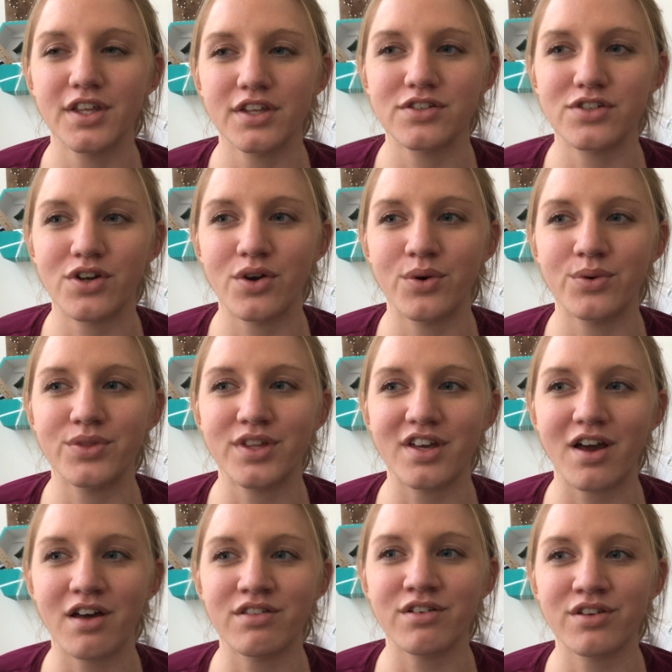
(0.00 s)
So
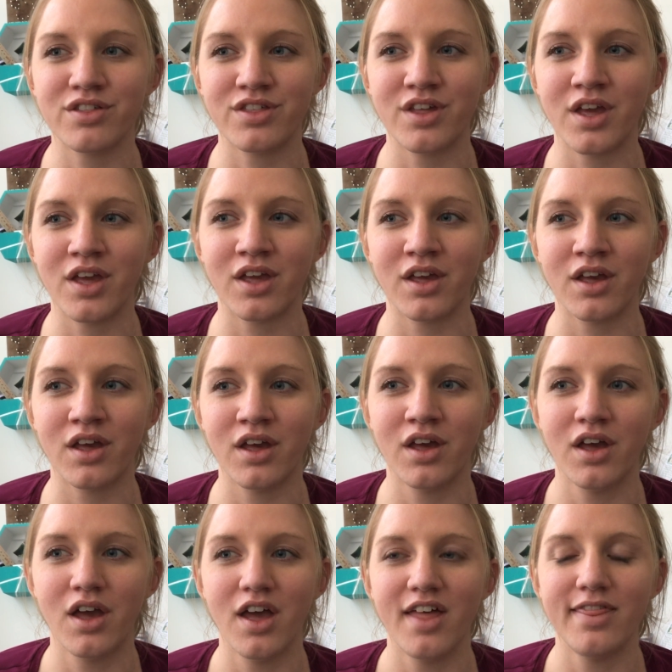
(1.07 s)
the other thing
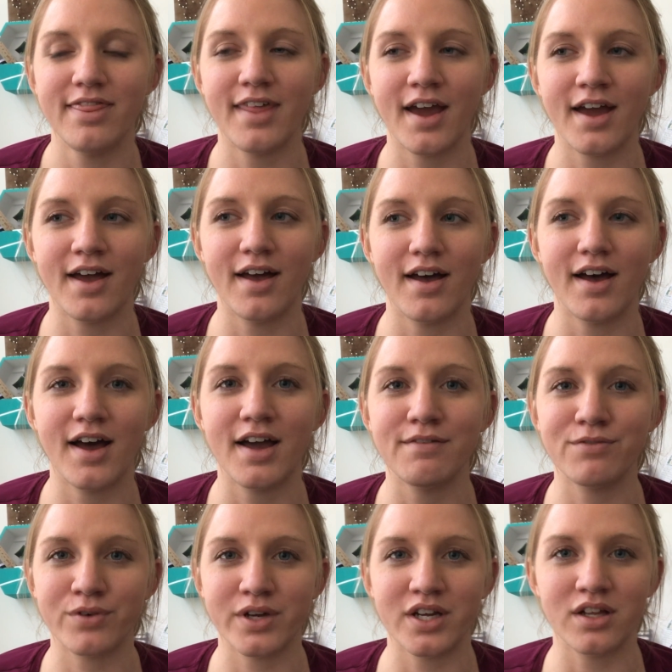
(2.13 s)
that
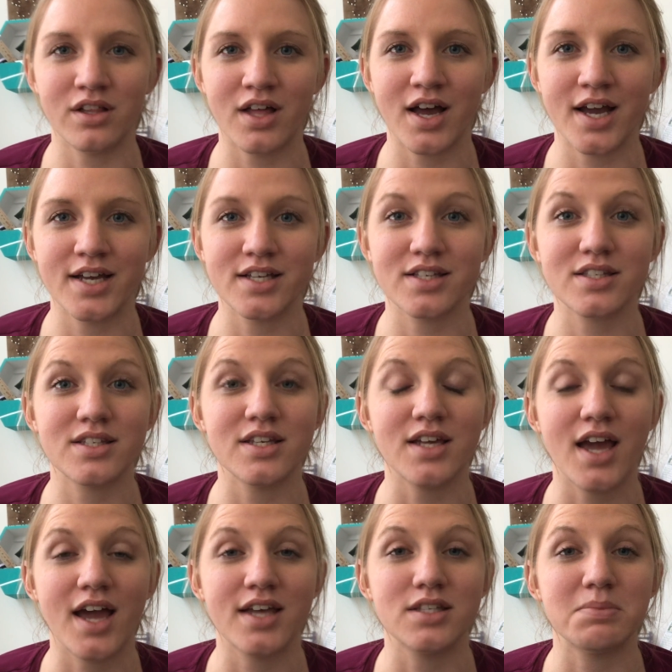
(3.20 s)
I've realized
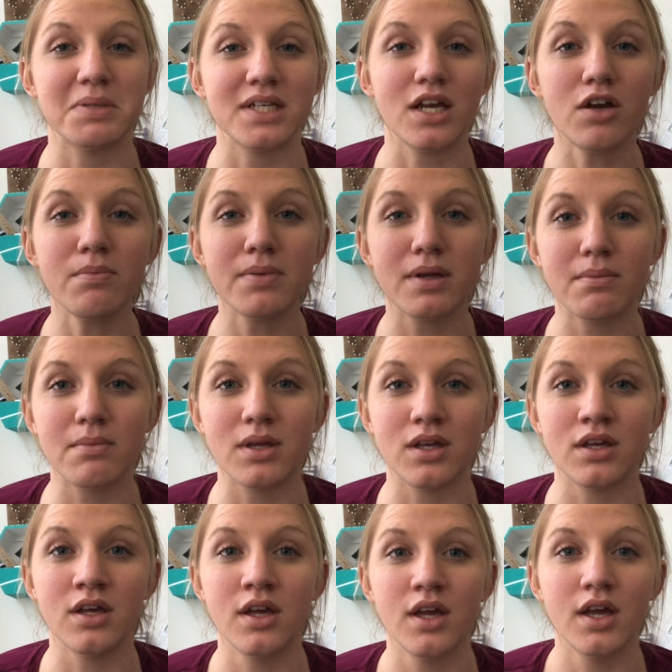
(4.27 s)
it has been helping
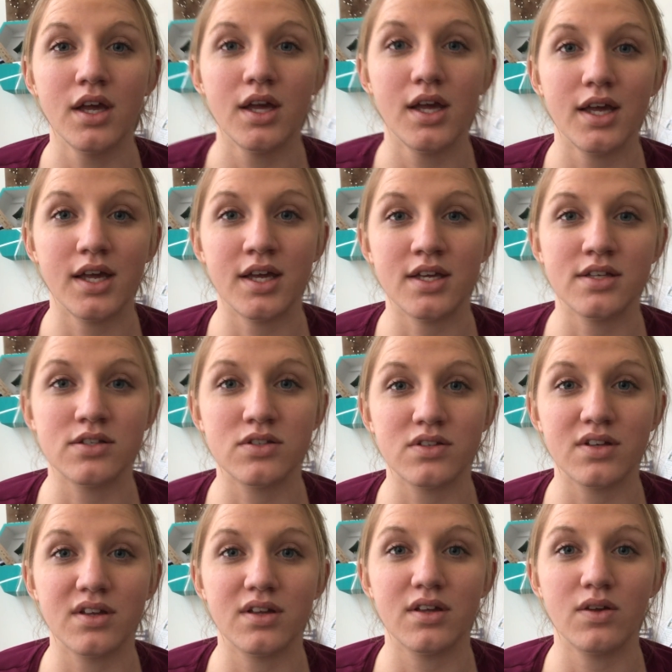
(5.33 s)
me
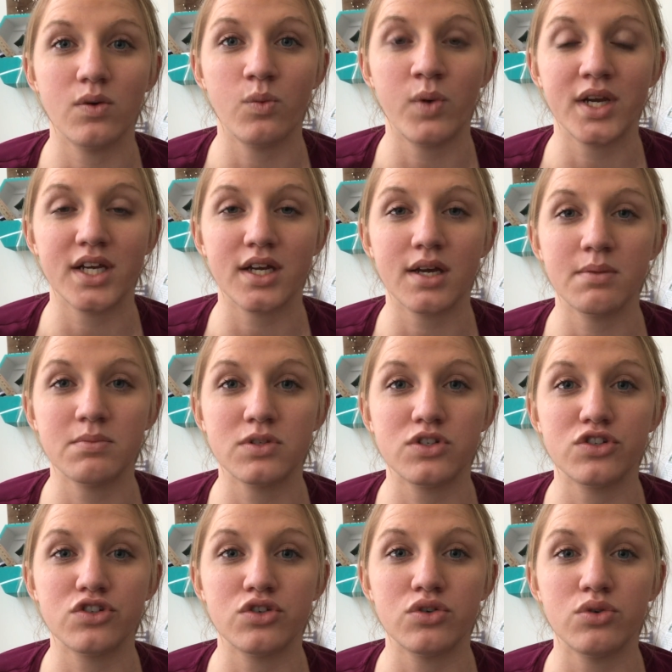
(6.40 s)
is when it
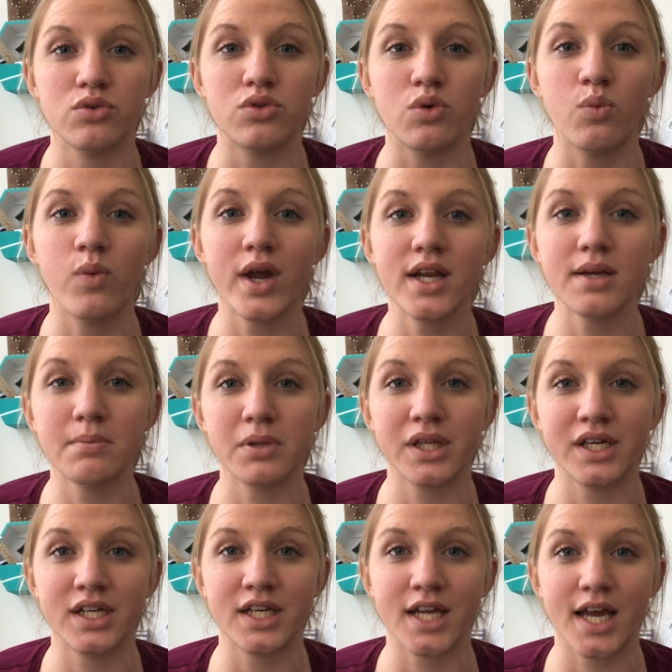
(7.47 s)
comes to the wedding
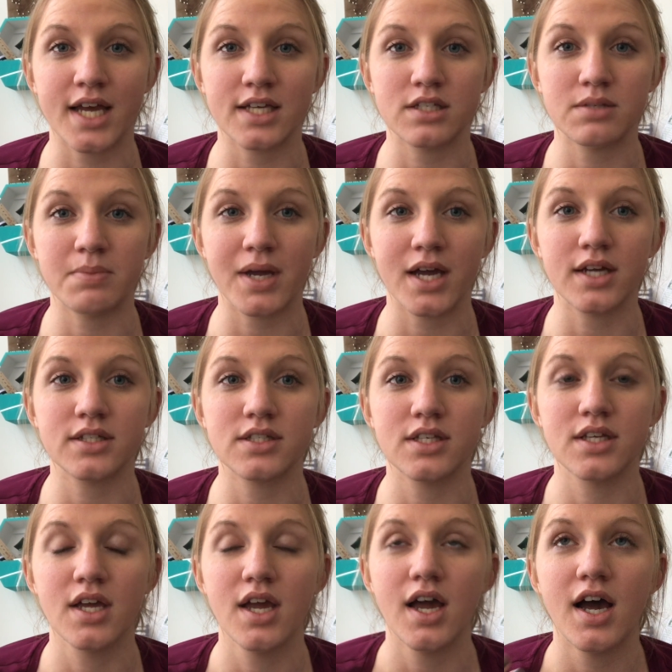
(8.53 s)
planning aspect,
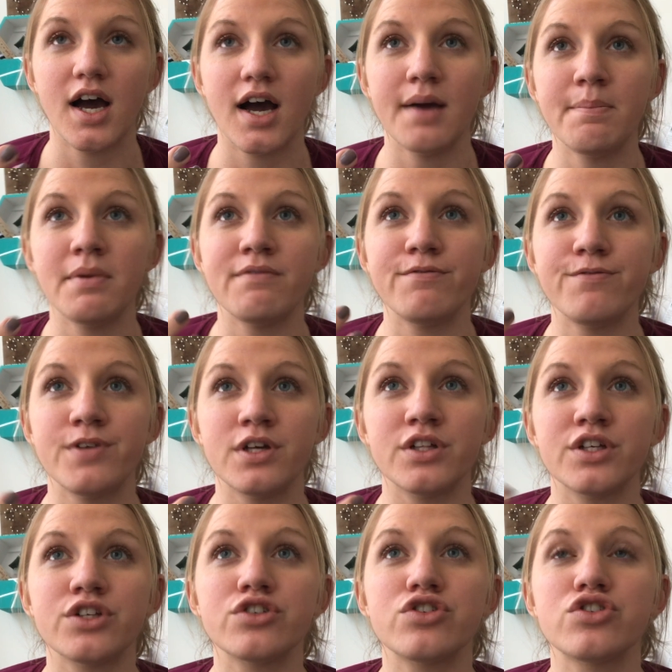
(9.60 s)
I've been
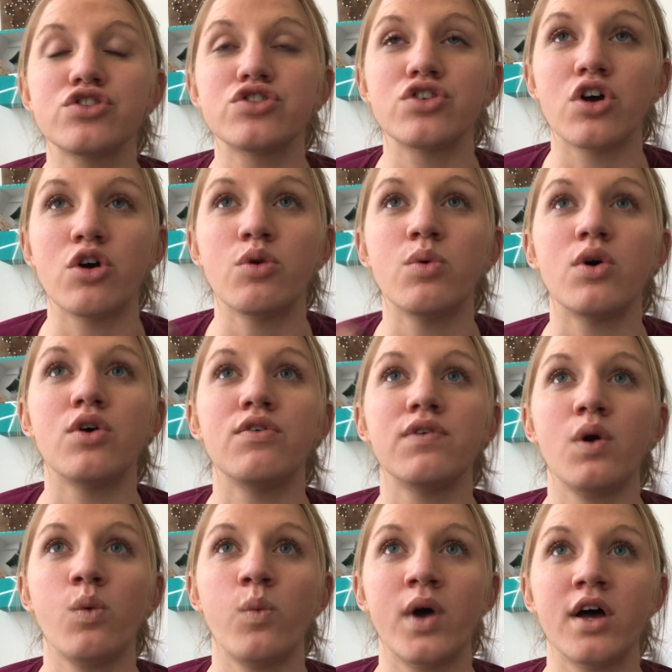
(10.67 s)
feeling so
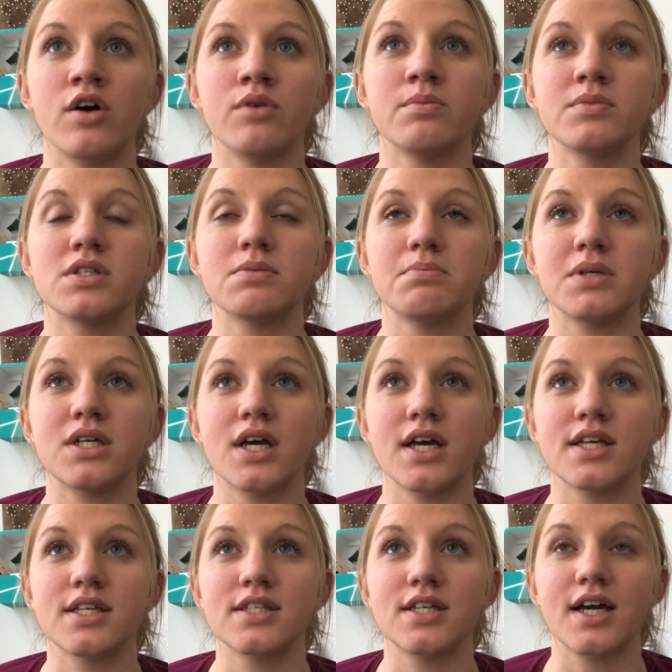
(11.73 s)
overwhelmed
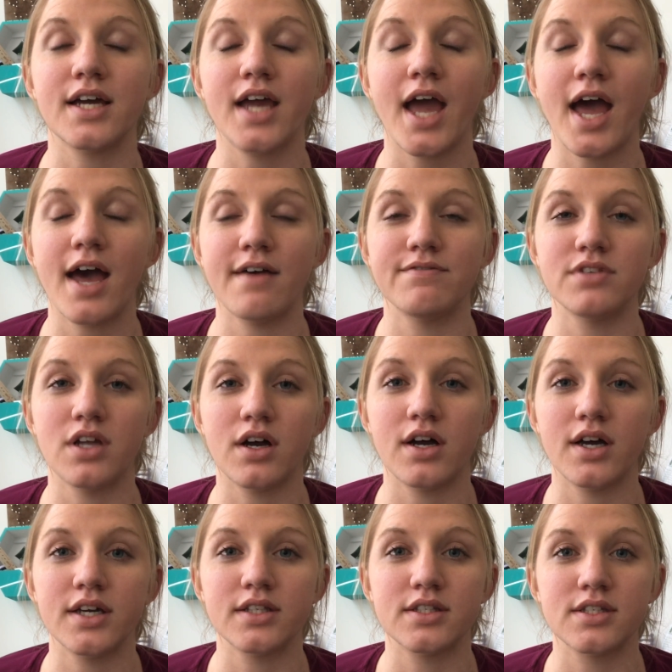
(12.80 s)
because I have
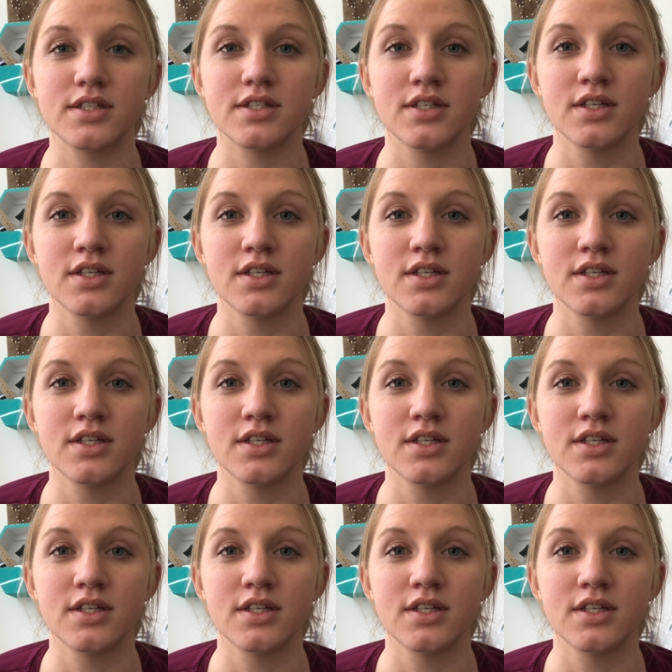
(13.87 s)
not